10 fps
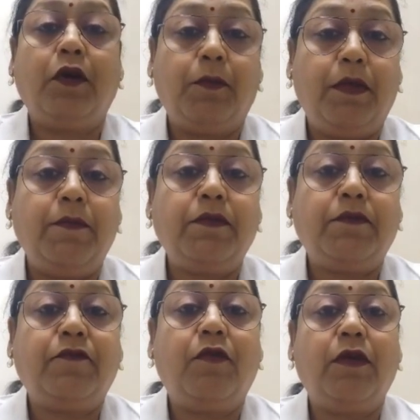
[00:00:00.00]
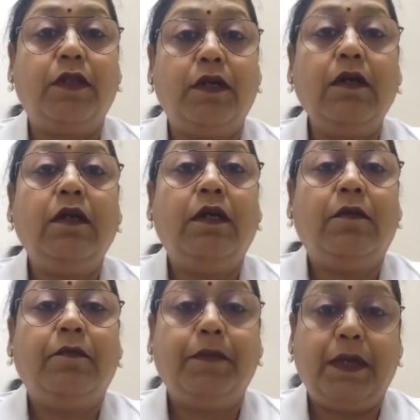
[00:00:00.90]
problems for the
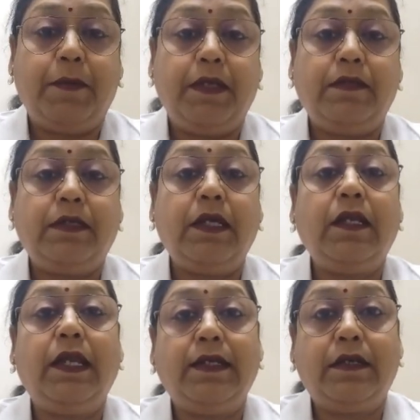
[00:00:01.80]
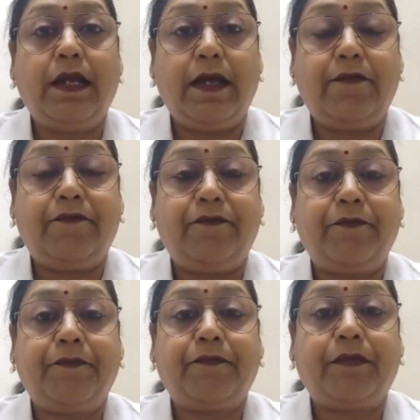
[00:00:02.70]
babies in later
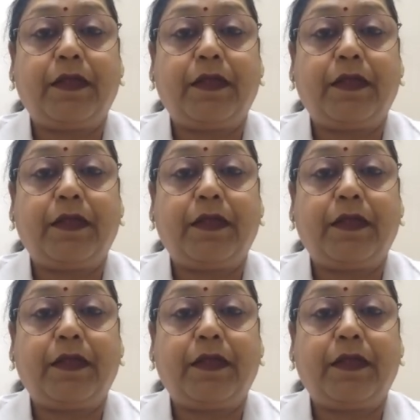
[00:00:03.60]
life.